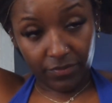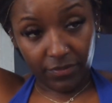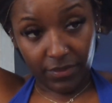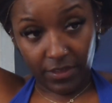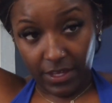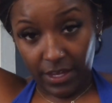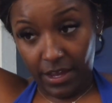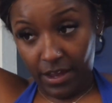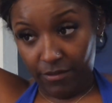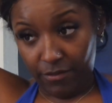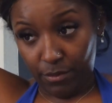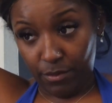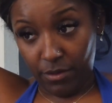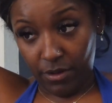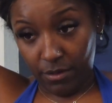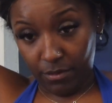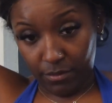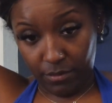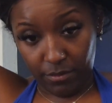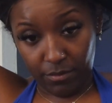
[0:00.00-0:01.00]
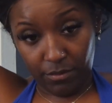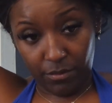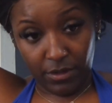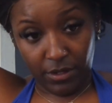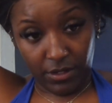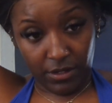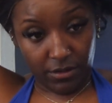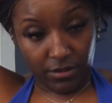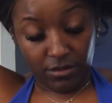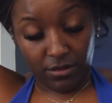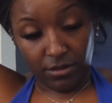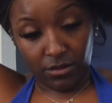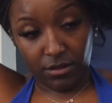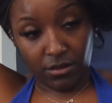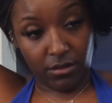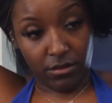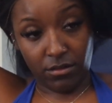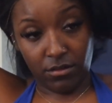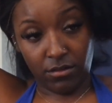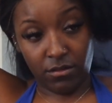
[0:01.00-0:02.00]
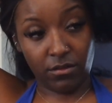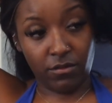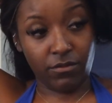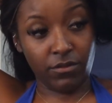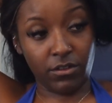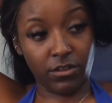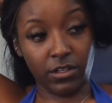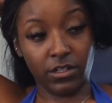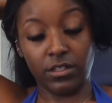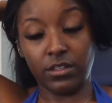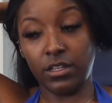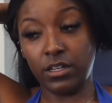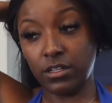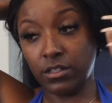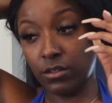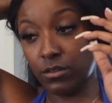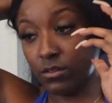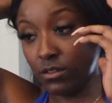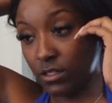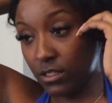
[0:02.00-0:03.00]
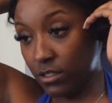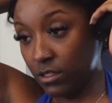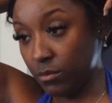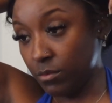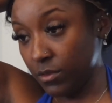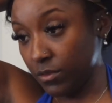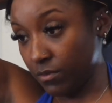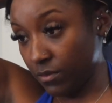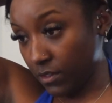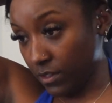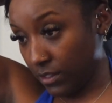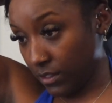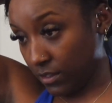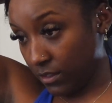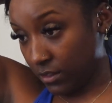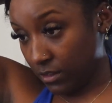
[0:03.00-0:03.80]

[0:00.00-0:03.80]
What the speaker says: They have a problem, but yeah, if you're looking that close, you need to be fake.